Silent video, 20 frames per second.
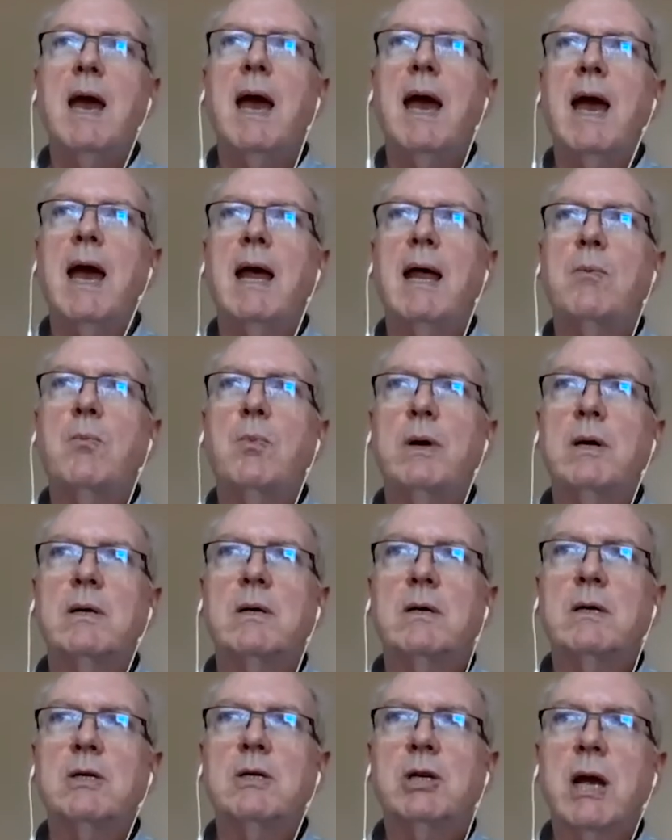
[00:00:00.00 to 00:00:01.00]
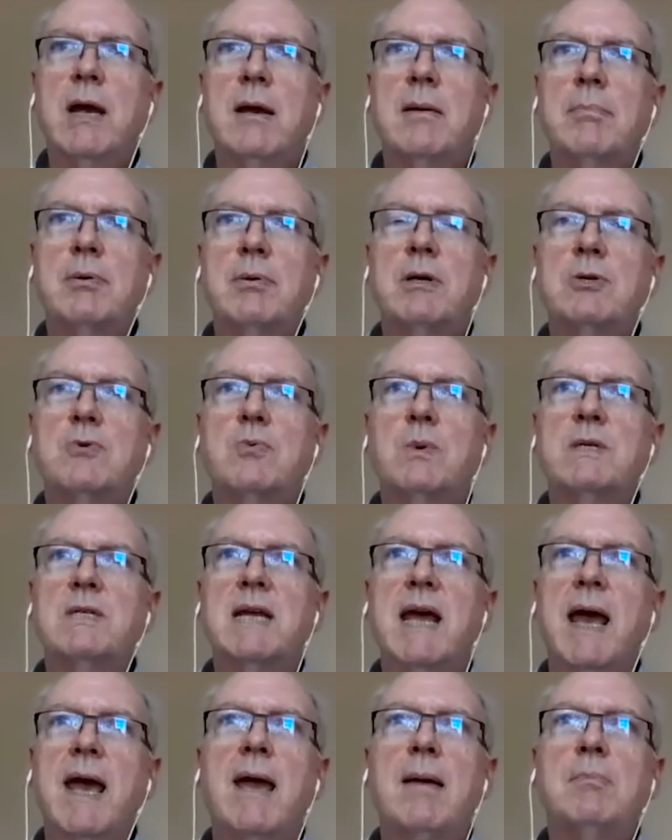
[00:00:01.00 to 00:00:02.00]
And Whitaker Chambers
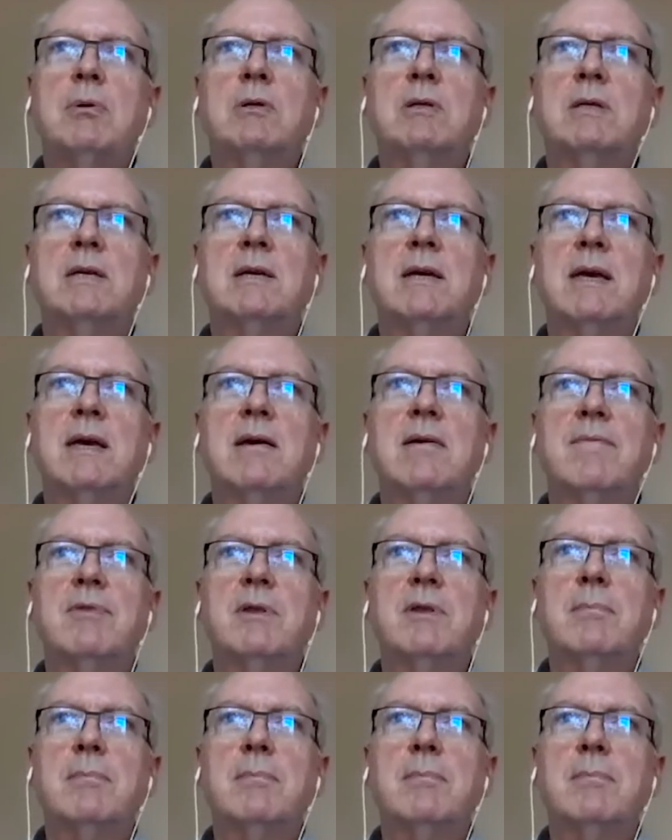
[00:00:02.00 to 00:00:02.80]
was able to give